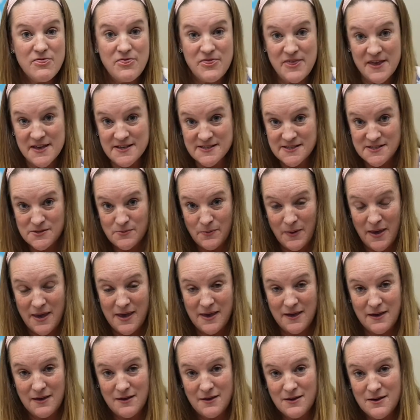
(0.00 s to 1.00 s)
This
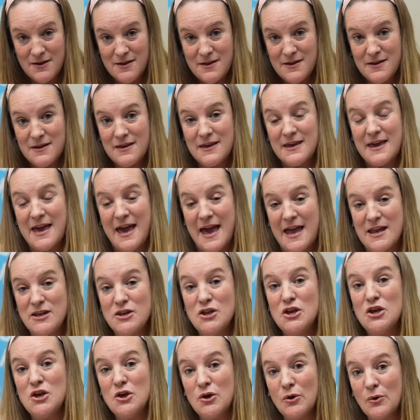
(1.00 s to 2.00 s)
week,
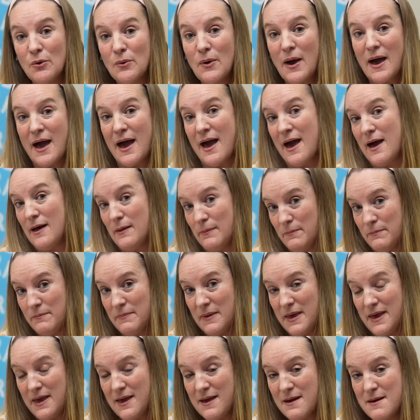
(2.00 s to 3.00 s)
can you help
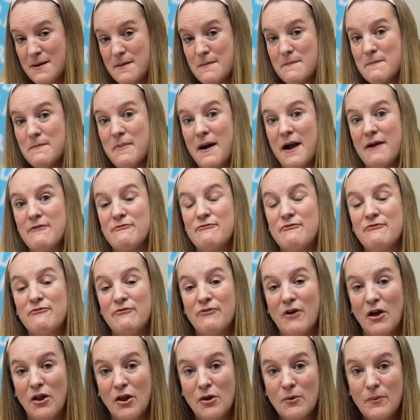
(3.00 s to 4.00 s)
me by
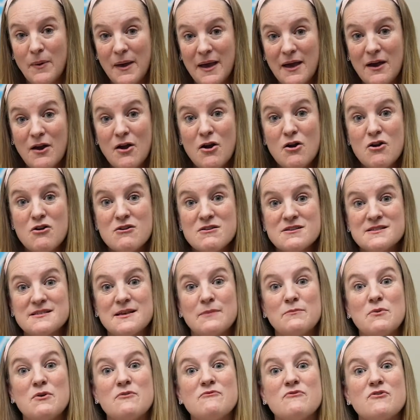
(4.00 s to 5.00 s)
following
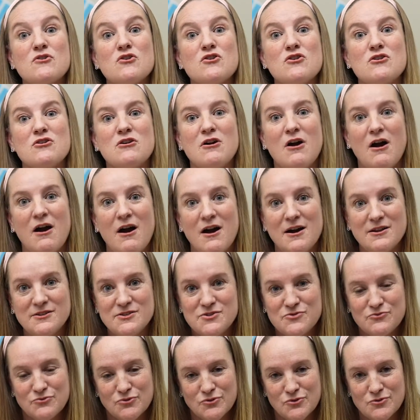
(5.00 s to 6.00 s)
some of
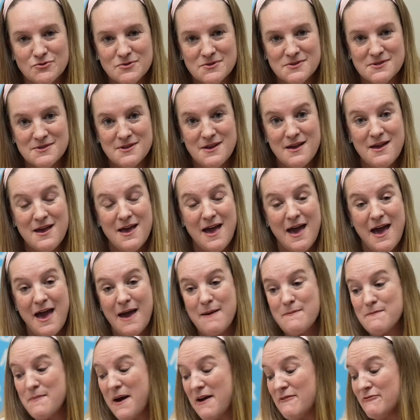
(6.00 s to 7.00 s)
God's rules?
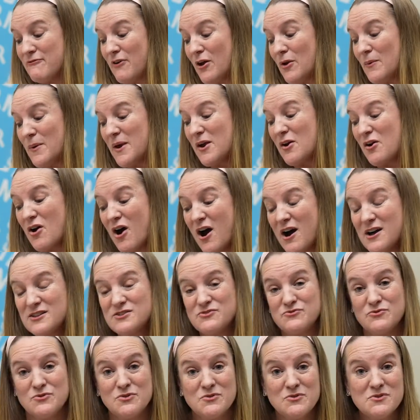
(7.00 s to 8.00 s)
And by following
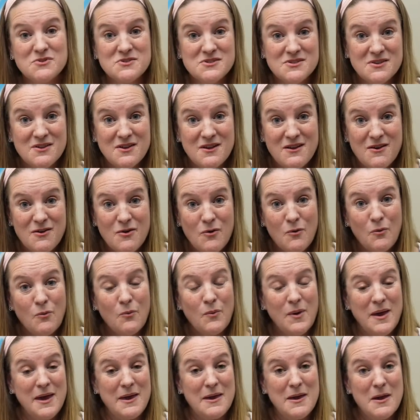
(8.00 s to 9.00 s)
God's rules,
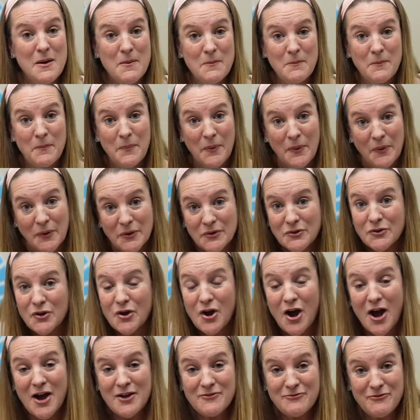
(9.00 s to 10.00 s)
we put
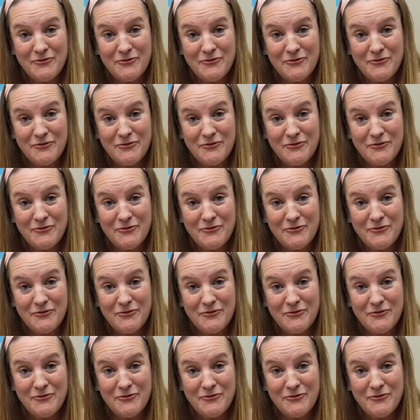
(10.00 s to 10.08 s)
God